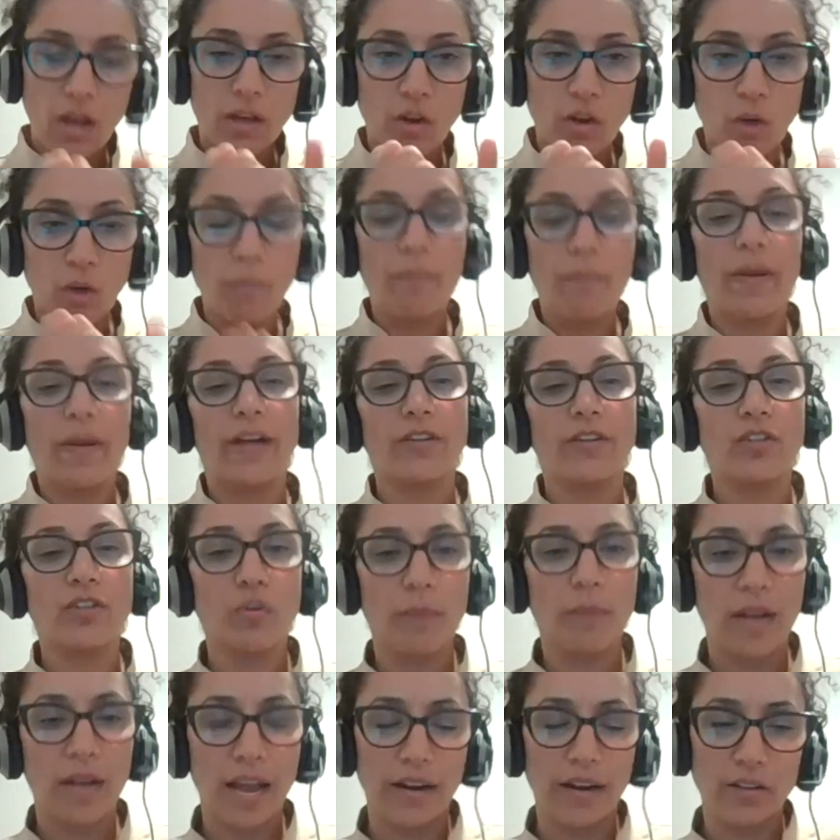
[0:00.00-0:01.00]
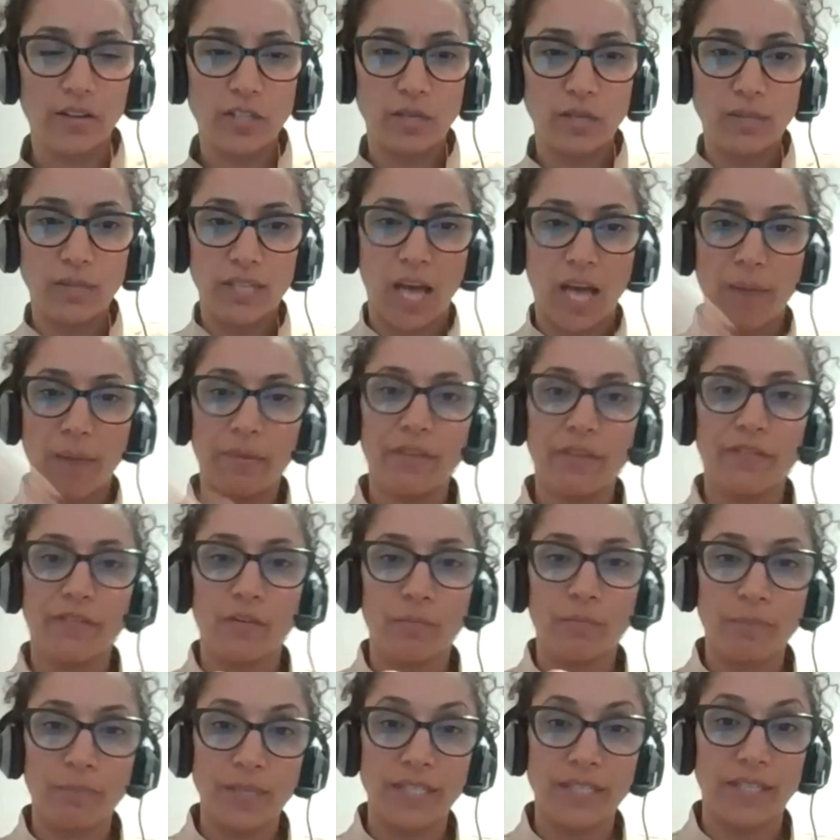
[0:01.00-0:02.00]
compared to melanosomes coming
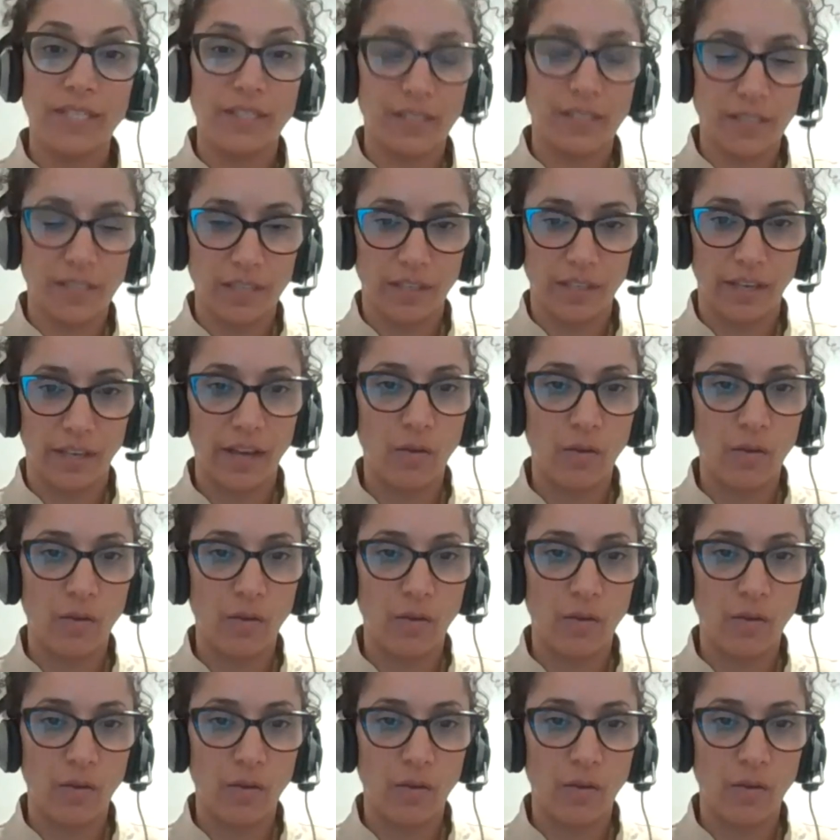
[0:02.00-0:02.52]
from B16,